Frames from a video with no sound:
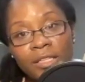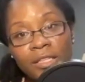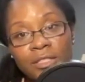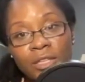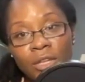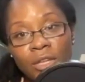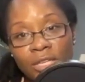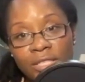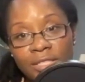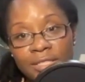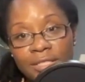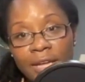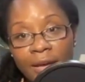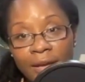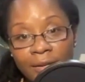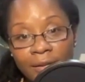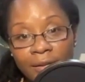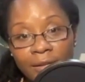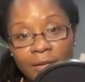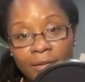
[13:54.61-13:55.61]
as long as
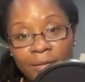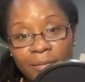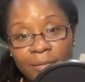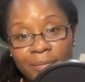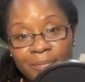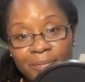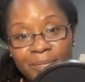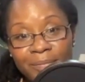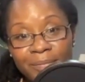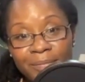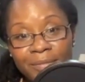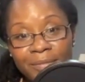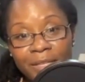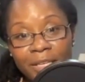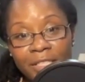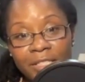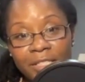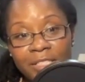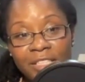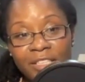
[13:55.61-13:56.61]
I did
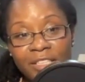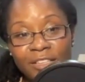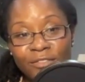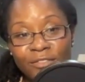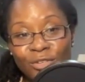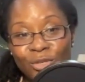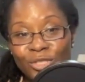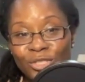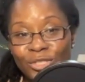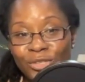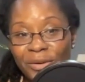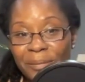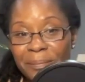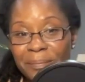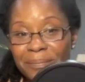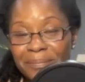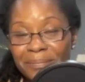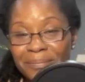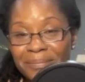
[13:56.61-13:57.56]
to live your dream.